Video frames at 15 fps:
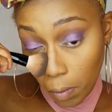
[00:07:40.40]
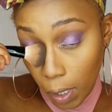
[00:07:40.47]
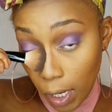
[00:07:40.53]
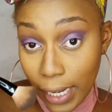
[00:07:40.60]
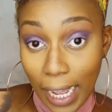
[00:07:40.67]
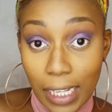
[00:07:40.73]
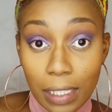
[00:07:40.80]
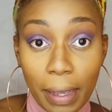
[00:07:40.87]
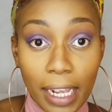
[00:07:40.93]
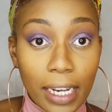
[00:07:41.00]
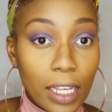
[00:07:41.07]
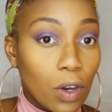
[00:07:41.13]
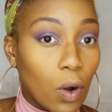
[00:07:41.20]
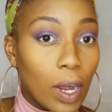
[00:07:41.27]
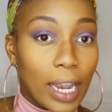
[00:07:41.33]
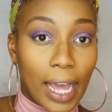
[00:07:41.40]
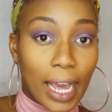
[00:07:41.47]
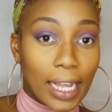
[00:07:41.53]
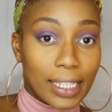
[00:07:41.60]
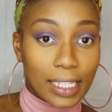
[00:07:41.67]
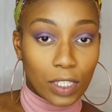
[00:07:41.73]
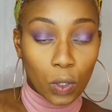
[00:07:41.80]
that's mainly all I had
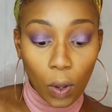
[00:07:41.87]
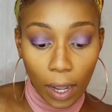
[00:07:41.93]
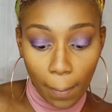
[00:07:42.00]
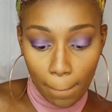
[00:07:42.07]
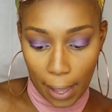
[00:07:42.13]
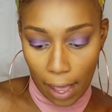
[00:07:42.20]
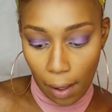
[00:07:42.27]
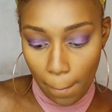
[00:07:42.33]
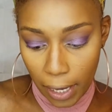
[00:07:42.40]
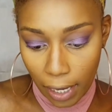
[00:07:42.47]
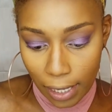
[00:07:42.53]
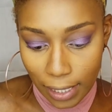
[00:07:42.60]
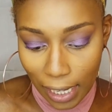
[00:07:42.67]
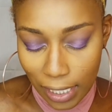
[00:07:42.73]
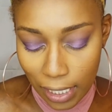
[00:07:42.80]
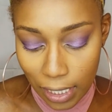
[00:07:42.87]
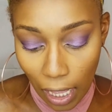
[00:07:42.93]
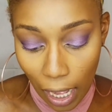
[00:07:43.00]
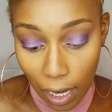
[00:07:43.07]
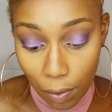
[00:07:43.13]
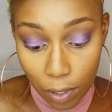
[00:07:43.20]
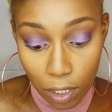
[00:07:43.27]
to talk about, because I just thought
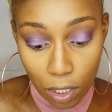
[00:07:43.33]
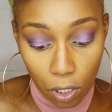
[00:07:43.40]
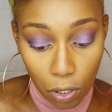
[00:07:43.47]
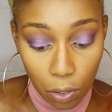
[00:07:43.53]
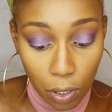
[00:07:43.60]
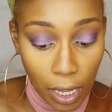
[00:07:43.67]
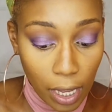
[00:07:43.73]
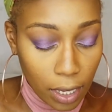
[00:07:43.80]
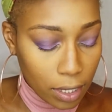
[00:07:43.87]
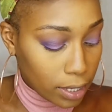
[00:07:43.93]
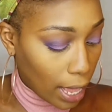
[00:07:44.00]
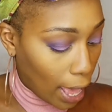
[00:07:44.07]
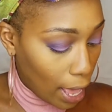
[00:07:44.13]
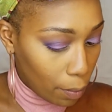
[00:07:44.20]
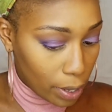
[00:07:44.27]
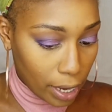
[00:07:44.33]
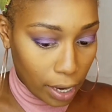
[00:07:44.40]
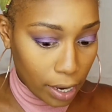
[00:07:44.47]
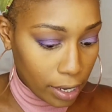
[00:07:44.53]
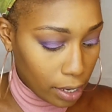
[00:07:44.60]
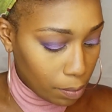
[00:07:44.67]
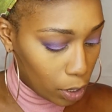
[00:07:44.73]
it was so sad when I heard
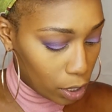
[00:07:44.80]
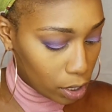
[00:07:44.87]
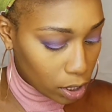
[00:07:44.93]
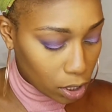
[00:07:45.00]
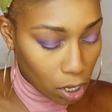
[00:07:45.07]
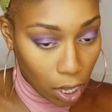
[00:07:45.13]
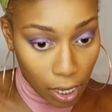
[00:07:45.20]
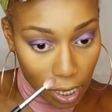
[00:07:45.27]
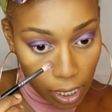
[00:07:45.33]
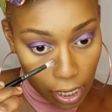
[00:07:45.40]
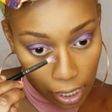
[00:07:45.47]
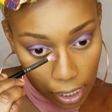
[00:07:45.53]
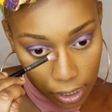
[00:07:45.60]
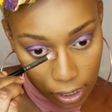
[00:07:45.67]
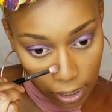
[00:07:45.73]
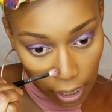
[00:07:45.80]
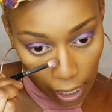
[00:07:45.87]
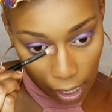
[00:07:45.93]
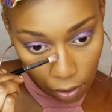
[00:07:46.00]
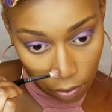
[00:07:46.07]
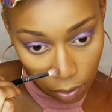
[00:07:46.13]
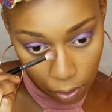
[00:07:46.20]
them girls talking and they just like
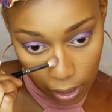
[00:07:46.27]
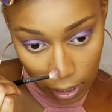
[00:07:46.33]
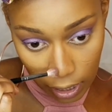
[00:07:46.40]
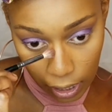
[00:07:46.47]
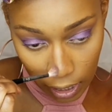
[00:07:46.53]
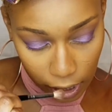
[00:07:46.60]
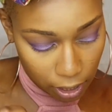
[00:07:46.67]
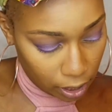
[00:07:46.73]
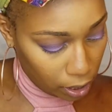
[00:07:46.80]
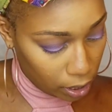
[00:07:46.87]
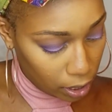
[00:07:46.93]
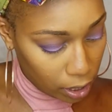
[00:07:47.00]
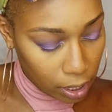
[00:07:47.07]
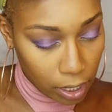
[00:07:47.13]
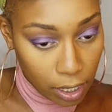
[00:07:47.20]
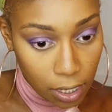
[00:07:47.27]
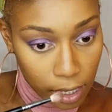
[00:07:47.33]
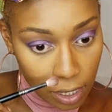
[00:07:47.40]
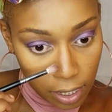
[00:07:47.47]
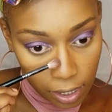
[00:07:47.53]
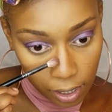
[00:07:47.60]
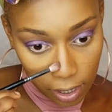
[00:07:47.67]
really
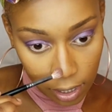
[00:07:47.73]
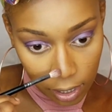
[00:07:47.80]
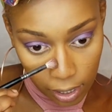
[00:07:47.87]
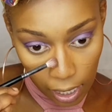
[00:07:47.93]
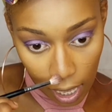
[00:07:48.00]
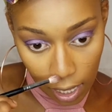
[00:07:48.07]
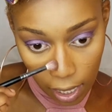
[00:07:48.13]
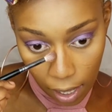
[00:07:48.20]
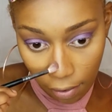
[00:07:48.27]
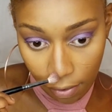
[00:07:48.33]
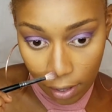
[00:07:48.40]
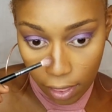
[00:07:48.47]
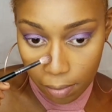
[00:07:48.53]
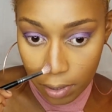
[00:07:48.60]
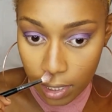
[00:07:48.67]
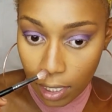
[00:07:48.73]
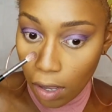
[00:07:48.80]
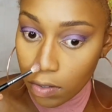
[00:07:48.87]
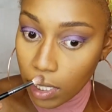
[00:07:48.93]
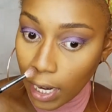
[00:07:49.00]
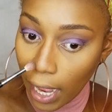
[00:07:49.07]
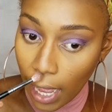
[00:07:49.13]
not loving themselves.
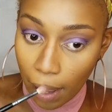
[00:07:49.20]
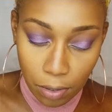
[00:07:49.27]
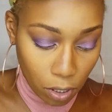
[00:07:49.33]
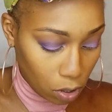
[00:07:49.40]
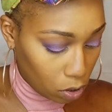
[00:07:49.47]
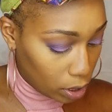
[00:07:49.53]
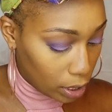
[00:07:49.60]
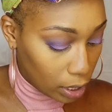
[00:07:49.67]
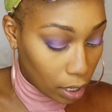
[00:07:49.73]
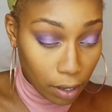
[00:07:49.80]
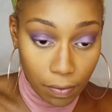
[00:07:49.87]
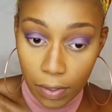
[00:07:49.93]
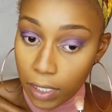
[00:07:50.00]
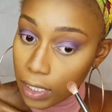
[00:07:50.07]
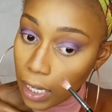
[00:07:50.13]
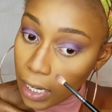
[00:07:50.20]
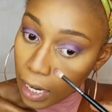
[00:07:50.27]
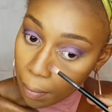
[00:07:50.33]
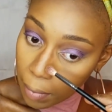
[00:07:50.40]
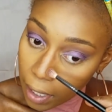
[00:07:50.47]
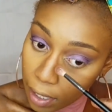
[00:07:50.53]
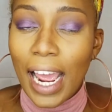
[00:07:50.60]
And I absolutely love the skin I'm
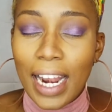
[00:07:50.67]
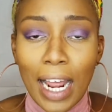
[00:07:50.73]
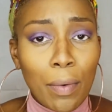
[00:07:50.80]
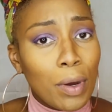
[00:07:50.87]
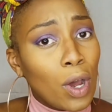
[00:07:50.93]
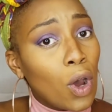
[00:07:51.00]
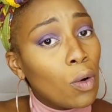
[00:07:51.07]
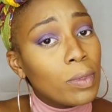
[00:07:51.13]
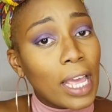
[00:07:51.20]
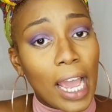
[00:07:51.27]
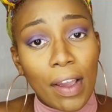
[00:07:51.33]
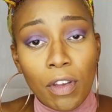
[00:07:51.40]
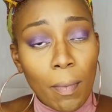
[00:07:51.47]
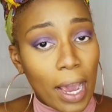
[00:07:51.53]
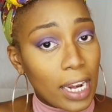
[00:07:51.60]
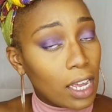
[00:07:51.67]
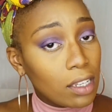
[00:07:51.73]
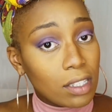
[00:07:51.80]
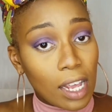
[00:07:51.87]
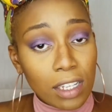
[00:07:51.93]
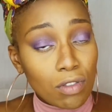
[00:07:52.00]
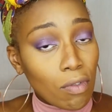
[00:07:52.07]
in, and I would hope that everybody else
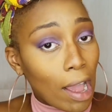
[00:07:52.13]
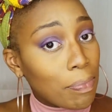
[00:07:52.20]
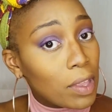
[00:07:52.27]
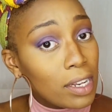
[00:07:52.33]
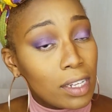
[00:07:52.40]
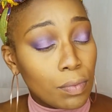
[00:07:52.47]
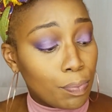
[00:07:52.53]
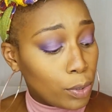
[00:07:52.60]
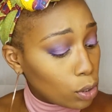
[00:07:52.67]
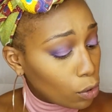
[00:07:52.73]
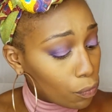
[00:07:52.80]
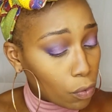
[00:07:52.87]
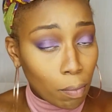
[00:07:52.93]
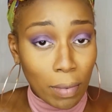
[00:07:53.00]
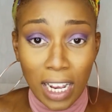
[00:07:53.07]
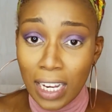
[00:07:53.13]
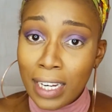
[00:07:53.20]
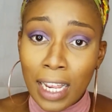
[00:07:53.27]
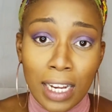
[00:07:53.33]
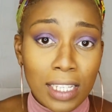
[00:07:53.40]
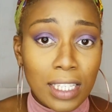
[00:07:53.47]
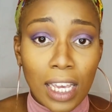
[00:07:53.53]
that is wrapped in this beautiful
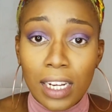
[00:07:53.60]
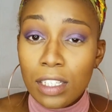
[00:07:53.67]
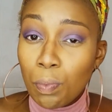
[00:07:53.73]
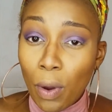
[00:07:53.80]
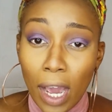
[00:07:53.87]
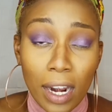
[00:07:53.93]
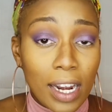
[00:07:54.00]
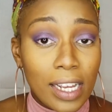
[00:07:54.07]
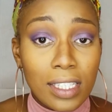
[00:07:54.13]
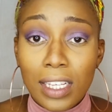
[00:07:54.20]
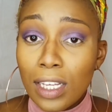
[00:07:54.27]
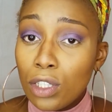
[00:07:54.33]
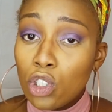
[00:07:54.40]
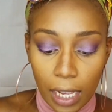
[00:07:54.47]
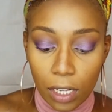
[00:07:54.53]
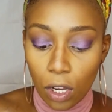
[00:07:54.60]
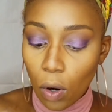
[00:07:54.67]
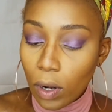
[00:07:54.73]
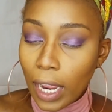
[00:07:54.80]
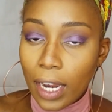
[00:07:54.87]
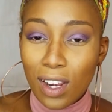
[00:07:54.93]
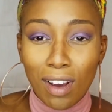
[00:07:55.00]
melanated skin is proud of their skin too. And
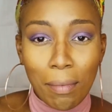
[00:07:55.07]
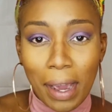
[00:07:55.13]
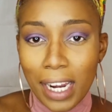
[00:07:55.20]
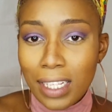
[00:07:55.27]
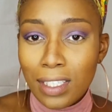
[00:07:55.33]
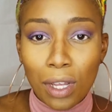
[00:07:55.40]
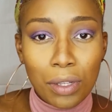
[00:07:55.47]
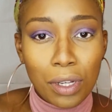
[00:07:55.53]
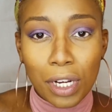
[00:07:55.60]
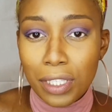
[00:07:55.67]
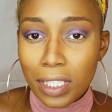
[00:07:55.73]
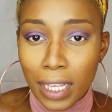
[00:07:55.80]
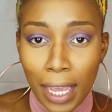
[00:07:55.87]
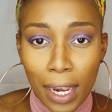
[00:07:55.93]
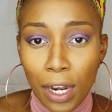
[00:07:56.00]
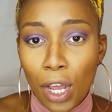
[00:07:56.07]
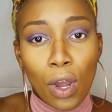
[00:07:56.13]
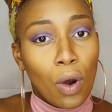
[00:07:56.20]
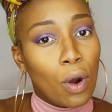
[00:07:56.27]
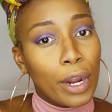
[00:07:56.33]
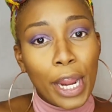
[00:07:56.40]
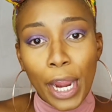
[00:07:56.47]
don't let nobody tell you your skin
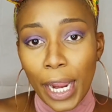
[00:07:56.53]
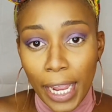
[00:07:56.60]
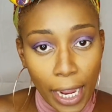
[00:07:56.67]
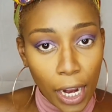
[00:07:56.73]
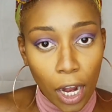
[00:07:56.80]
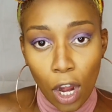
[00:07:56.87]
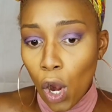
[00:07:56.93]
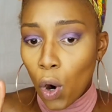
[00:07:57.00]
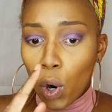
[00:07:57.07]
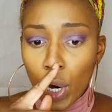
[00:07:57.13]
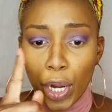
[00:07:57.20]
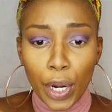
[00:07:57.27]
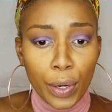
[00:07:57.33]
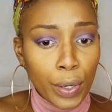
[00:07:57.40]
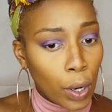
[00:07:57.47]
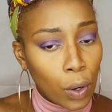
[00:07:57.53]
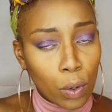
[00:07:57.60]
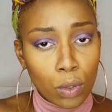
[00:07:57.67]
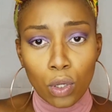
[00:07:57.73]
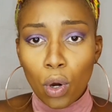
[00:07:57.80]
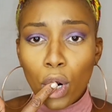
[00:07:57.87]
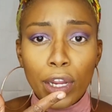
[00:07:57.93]
or your hair or your nose
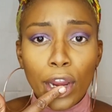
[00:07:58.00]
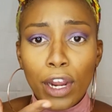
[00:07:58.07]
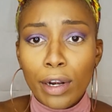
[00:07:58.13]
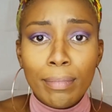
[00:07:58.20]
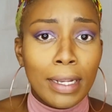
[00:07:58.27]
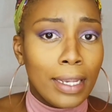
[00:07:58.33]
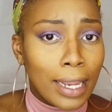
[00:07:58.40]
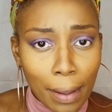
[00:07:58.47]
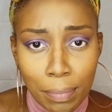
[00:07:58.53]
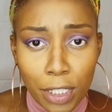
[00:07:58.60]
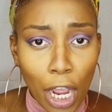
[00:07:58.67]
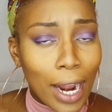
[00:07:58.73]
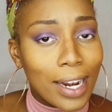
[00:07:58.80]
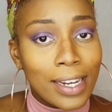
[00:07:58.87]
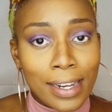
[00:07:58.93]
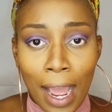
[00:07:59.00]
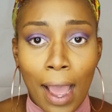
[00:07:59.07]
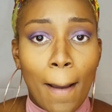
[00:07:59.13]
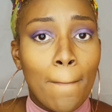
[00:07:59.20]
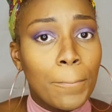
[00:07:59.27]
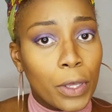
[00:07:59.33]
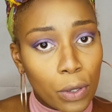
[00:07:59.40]
or your lips are
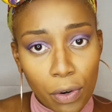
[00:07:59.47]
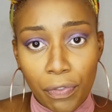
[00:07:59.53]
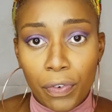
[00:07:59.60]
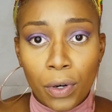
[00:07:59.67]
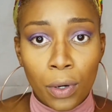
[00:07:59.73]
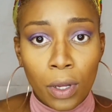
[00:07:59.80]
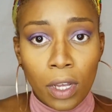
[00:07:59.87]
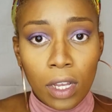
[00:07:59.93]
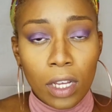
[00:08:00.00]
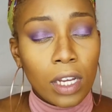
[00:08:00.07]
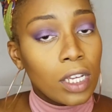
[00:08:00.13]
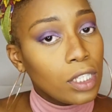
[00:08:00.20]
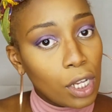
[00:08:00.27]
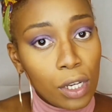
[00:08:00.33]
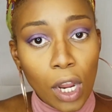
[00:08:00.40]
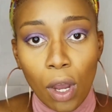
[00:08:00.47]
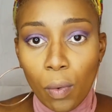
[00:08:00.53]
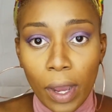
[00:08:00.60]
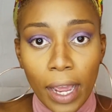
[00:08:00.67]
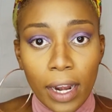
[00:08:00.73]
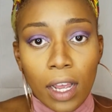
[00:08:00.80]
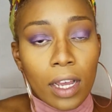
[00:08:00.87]
not beautiful. Because you know
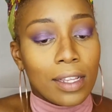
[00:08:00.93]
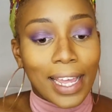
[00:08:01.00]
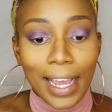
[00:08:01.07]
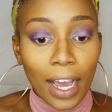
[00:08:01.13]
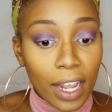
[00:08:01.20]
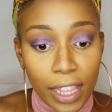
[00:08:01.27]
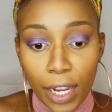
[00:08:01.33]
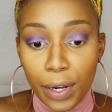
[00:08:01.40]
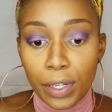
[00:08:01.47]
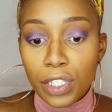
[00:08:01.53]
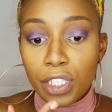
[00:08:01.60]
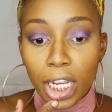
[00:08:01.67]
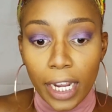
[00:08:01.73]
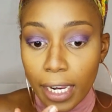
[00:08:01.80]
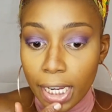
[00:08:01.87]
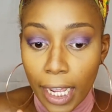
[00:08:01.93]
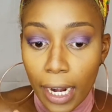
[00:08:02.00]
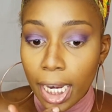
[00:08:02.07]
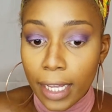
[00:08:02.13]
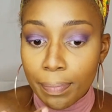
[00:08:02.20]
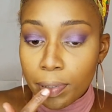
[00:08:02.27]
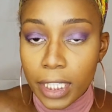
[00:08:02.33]
what? They out there injecting their
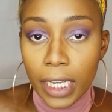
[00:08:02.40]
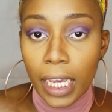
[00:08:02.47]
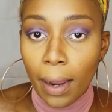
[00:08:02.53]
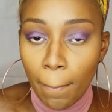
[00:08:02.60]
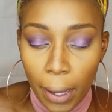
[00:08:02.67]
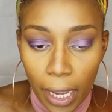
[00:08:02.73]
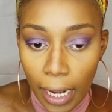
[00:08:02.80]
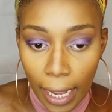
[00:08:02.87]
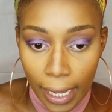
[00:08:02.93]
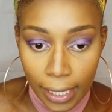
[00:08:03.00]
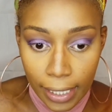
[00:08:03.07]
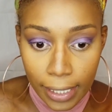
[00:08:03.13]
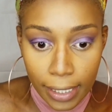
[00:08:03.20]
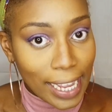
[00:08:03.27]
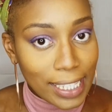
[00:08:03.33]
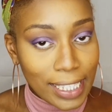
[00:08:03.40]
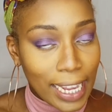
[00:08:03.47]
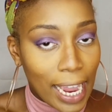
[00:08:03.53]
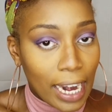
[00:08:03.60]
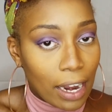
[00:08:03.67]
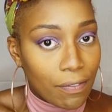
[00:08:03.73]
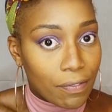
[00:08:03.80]
lips to get it big like this. He's
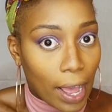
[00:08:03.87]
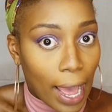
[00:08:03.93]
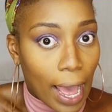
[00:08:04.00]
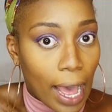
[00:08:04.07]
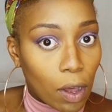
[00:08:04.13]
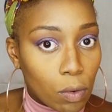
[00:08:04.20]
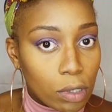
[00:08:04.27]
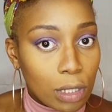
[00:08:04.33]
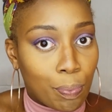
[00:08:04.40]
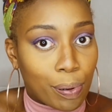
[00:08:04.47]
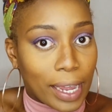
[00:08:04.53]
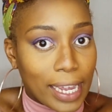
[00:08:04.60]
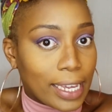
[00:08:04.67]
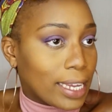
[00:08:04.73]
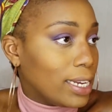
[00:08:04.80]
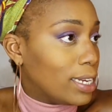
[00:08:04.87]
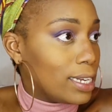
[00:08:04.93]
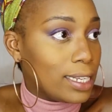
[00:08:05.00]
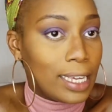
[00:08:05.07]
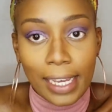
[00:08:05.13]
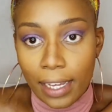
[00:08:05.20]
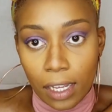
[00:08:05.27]
standing for hours baking in the
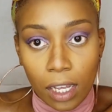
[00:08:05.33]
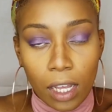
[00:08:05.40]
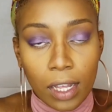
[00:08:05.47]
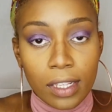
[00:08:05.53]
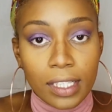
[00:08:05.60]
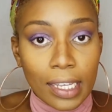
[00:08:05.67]
heat to